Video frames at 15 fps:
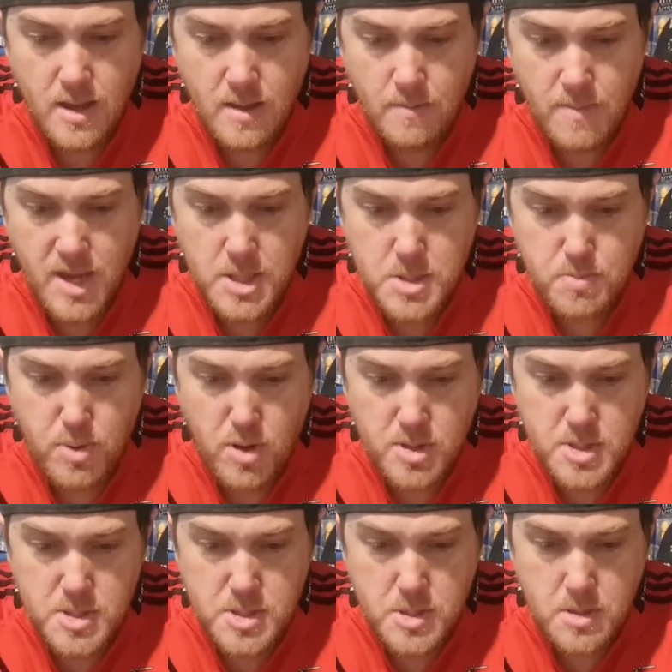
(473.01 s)

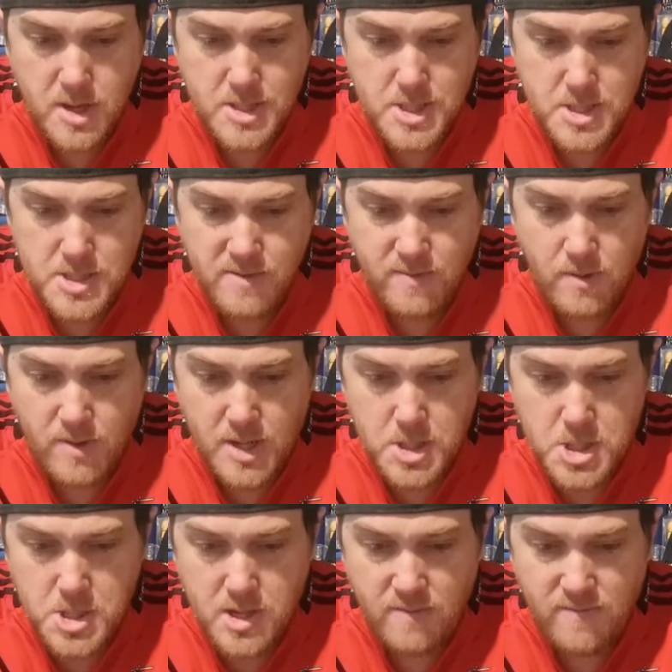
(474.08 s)
Matchbox 1971
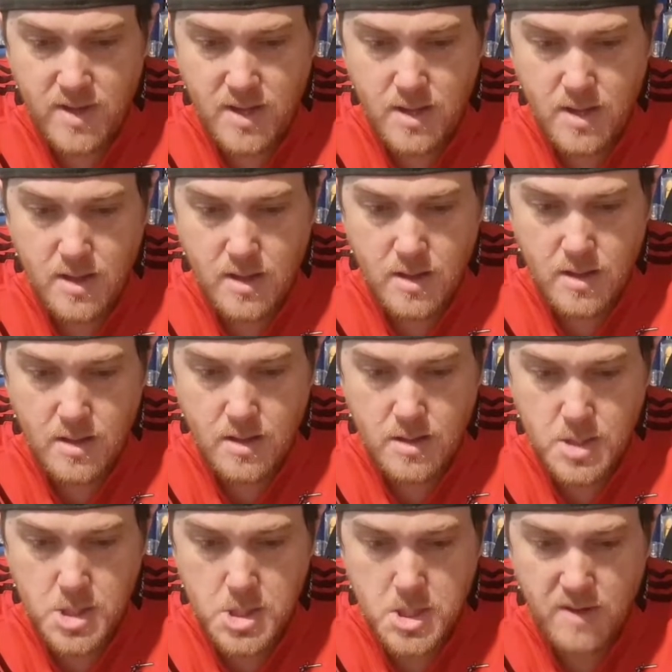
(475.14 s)
Chevy
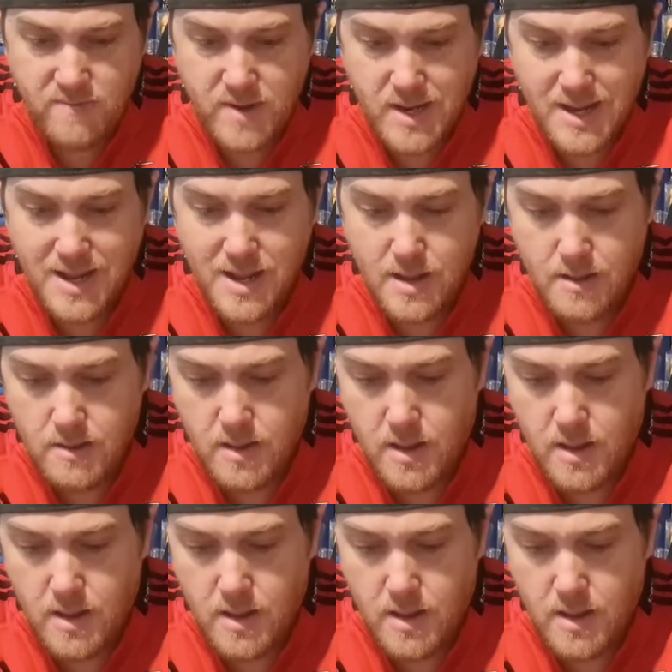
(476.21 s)
Chevalier.